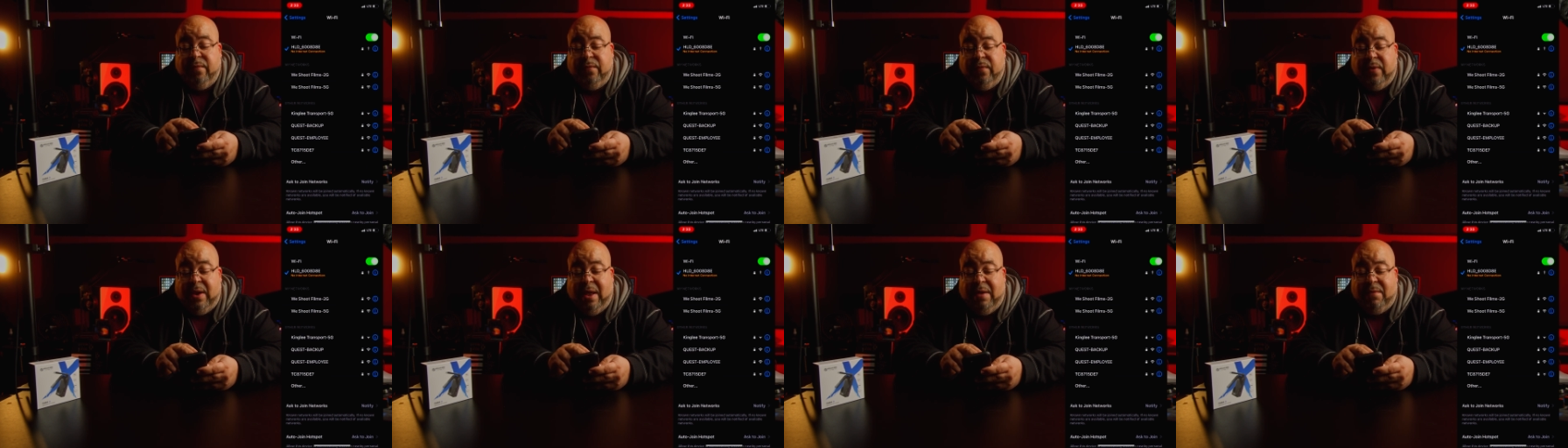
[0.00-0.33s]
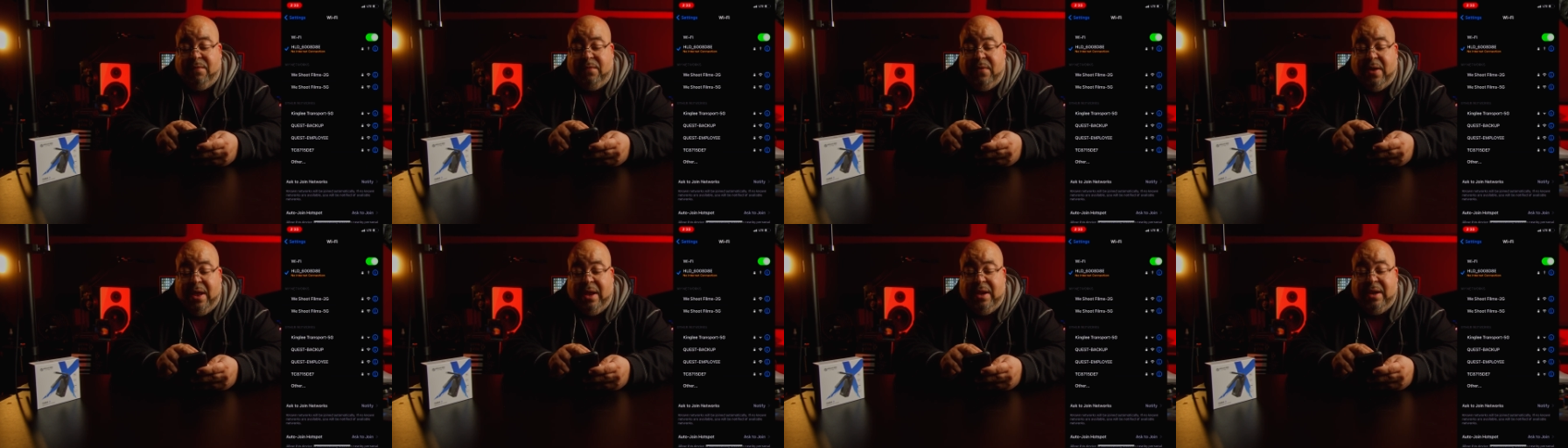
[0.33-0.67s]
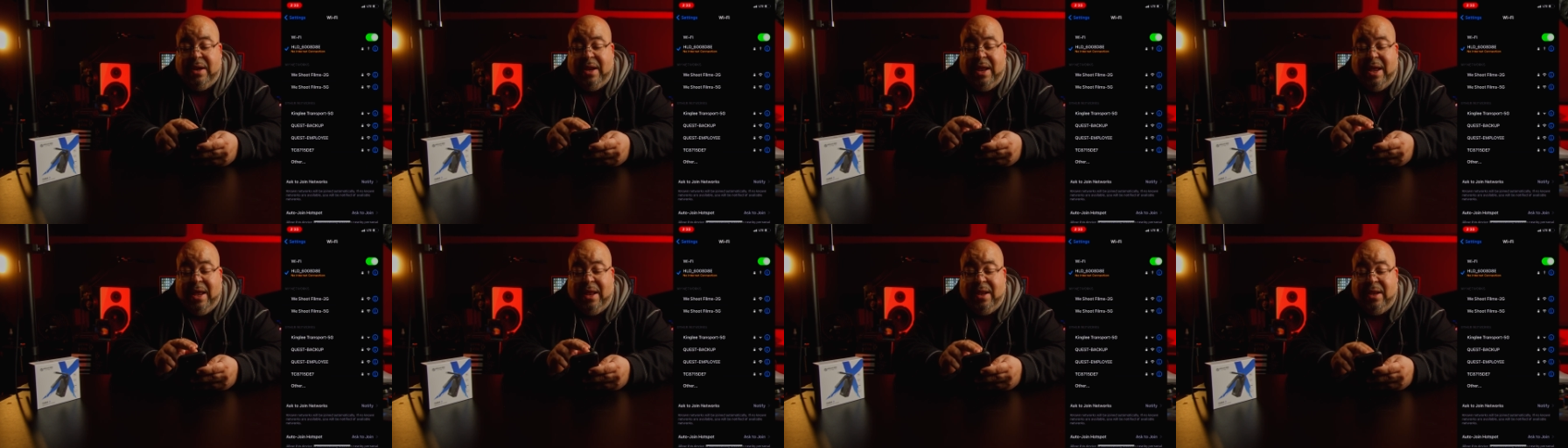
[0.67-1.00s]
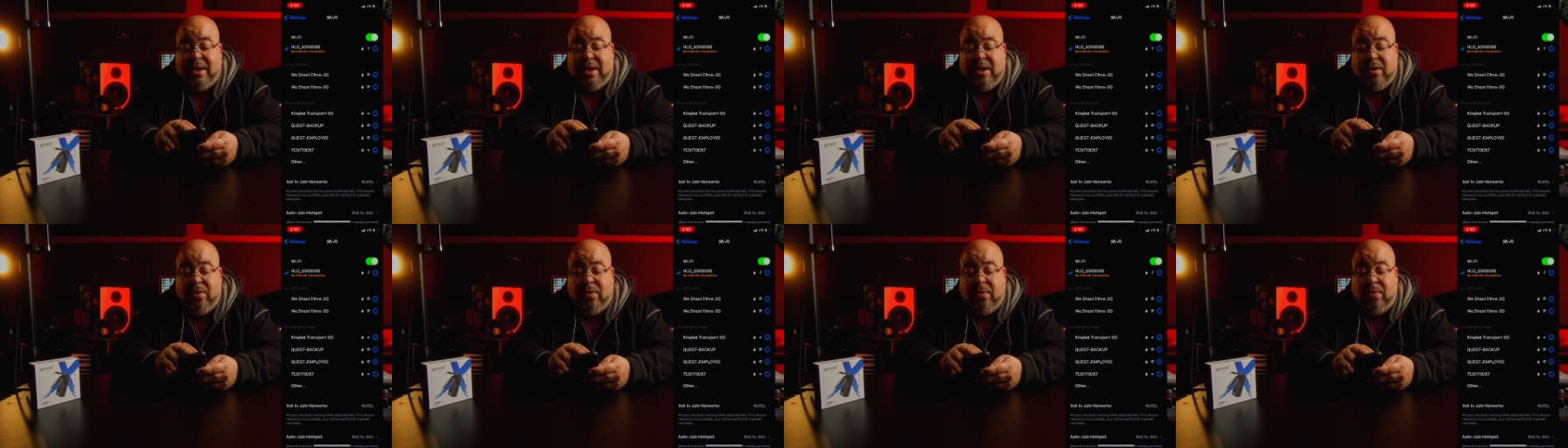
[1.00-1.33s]
I Find
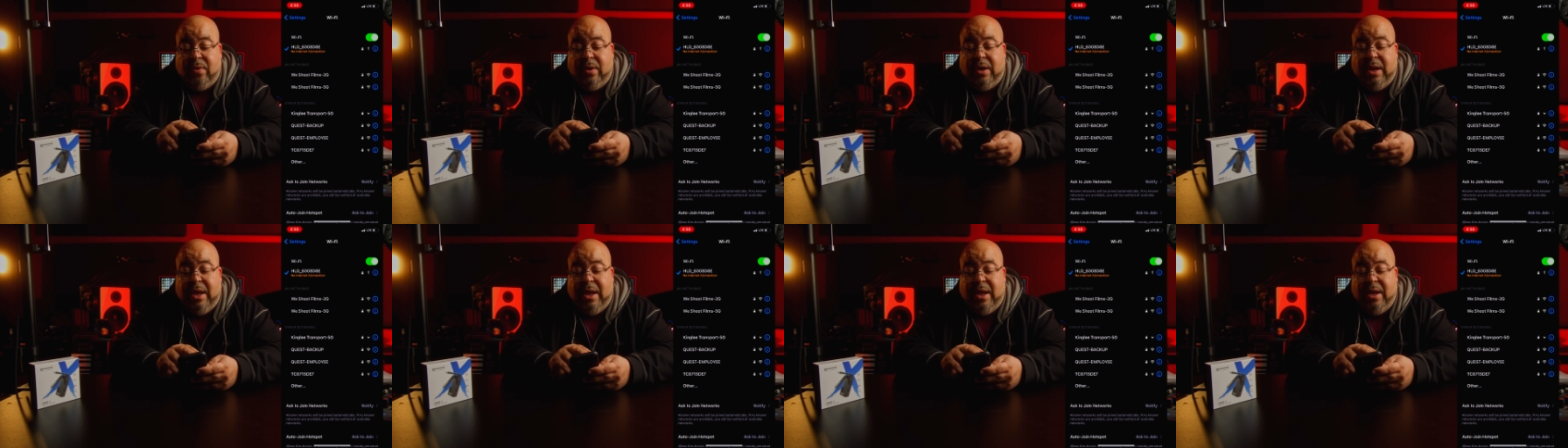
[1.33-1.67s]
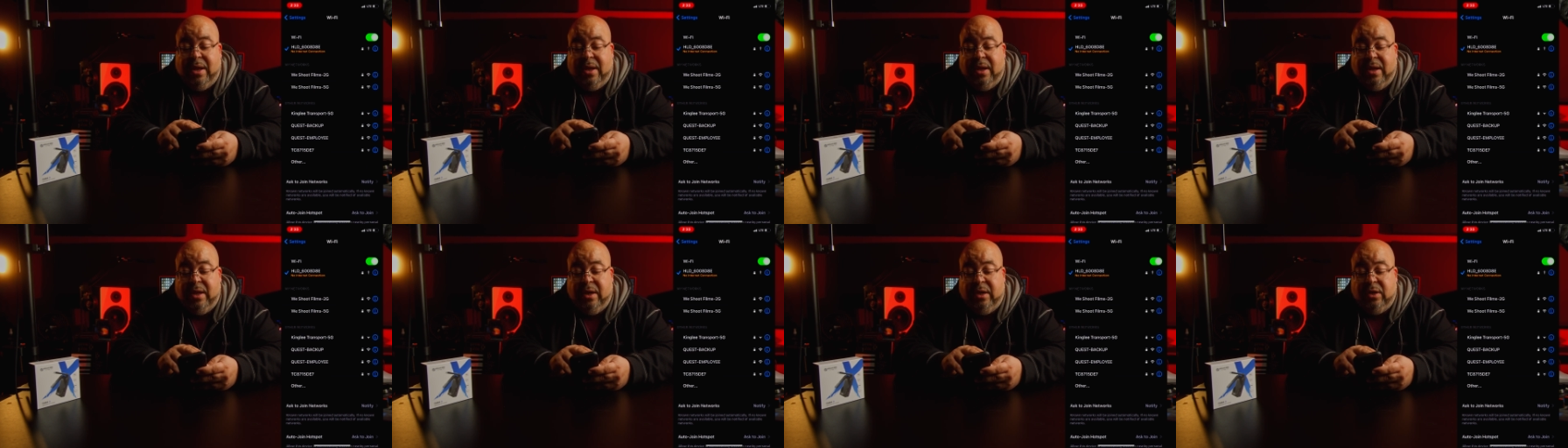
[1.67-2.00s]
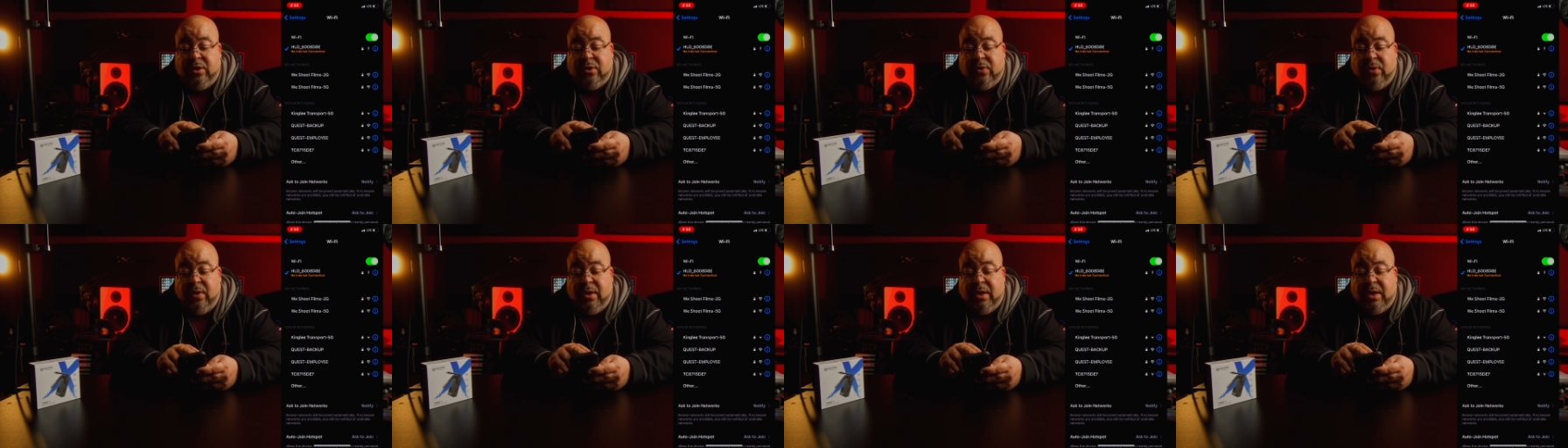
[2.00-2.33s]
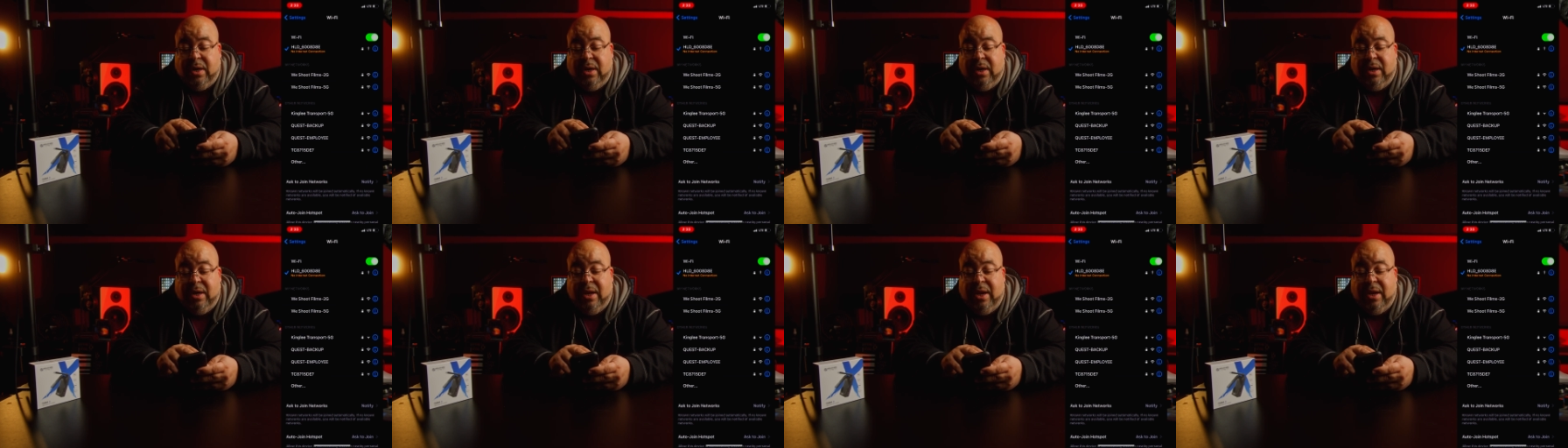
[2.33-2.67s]
that, hit on that, and it's gonna
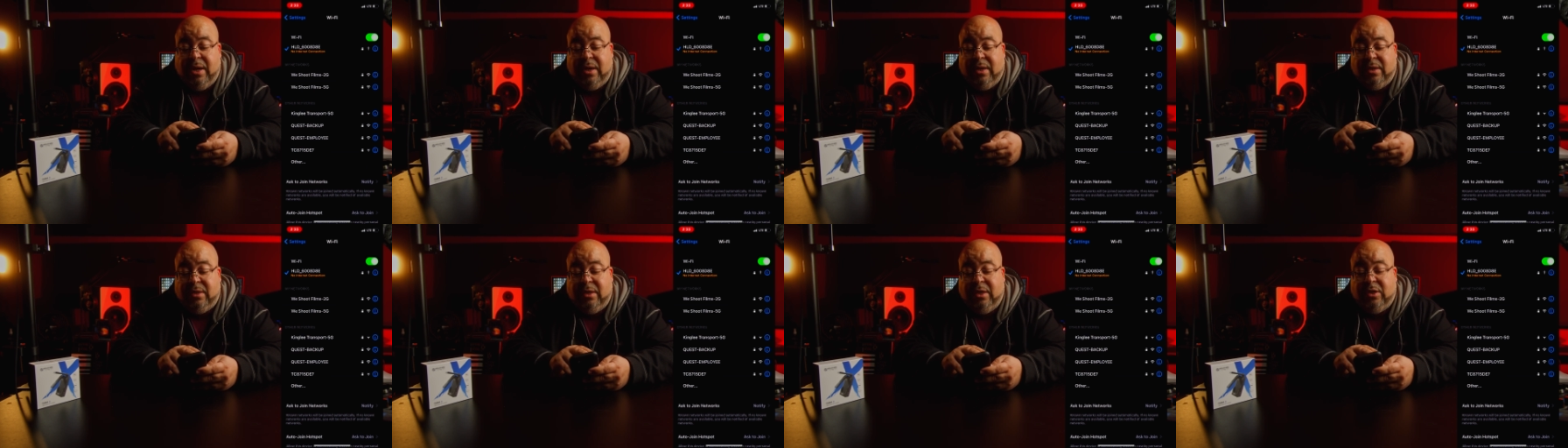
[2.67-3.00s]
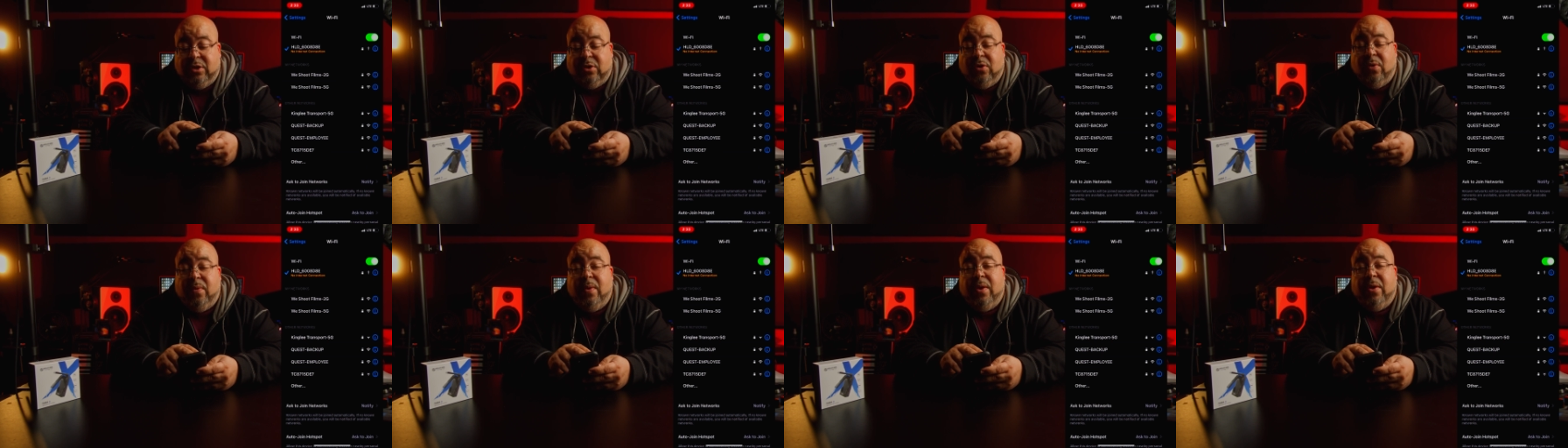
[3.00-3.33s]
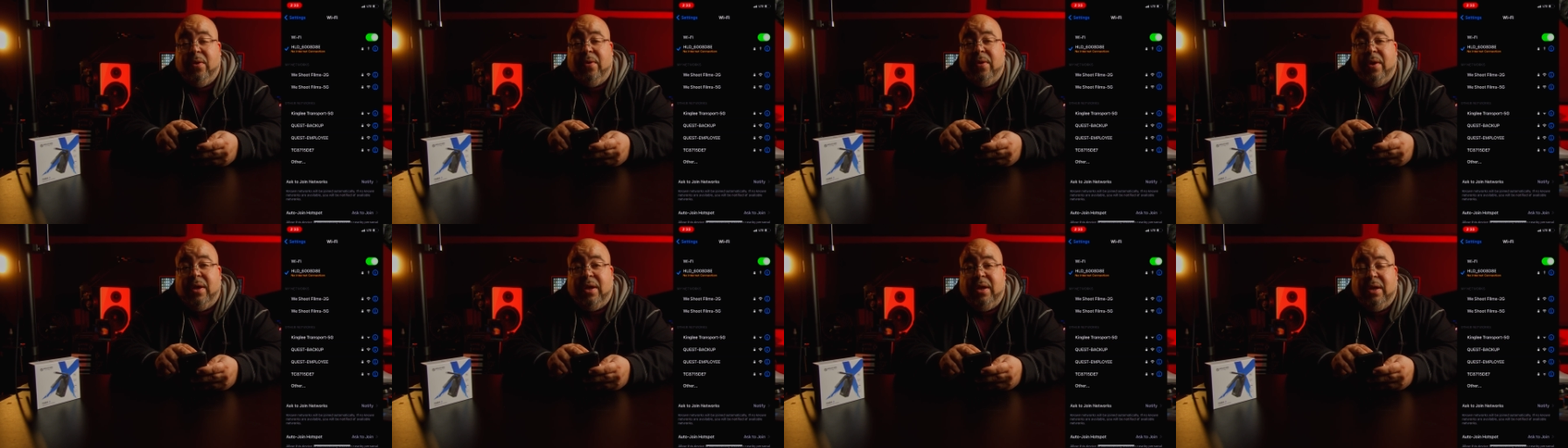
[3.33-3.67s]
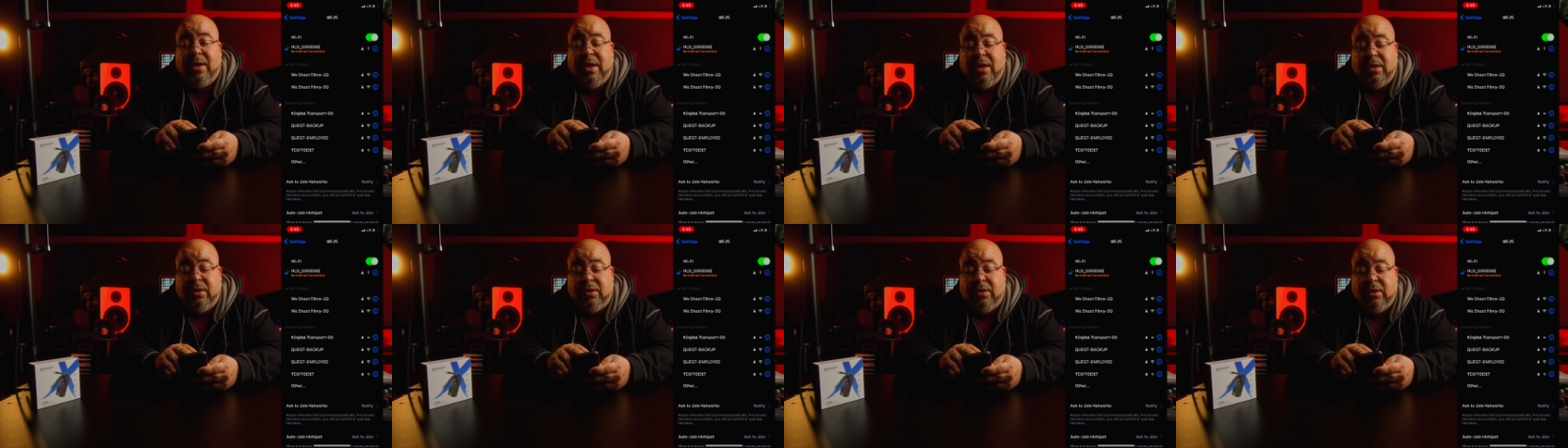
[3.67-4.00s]
connect. It says no internet
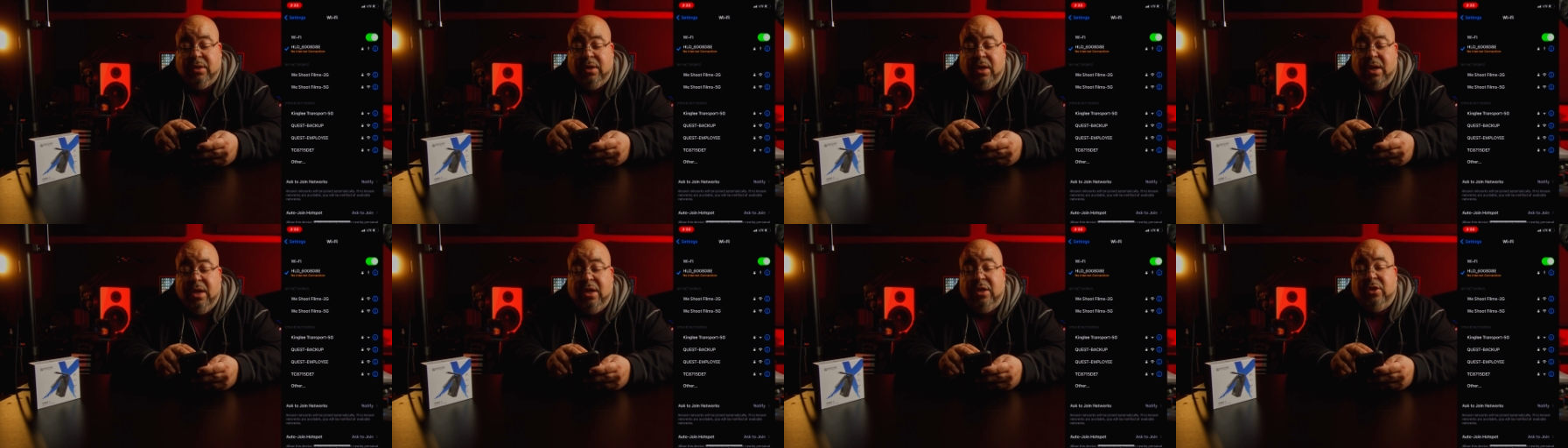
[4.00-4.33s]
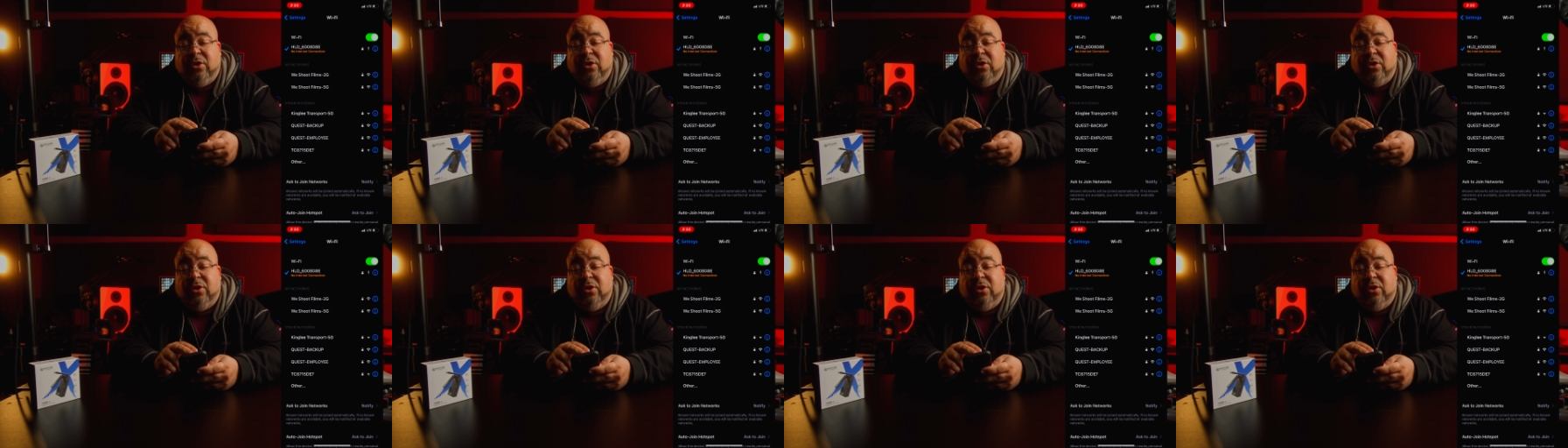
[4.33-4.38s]
connection.